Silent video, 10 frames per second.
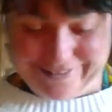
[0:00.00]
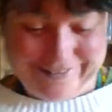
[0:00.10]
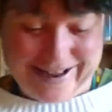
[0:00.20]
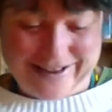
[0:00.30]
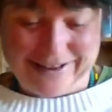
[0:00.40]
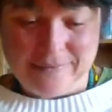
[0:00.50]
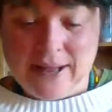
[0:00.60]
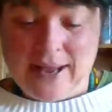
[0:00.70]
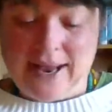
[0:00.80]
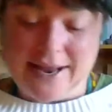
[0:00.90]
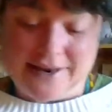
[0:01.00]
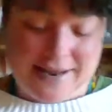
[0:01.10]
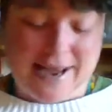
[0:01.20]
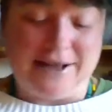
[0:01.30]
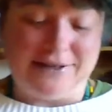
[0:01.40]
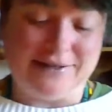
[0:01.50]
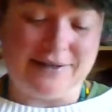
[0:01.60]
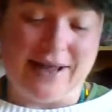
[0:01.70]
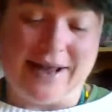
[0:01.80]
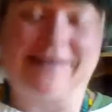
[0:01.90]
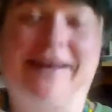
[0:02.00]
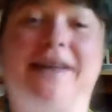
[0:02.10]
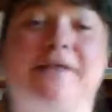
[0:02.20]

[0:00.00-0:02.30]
Okay. And yeah, just lastly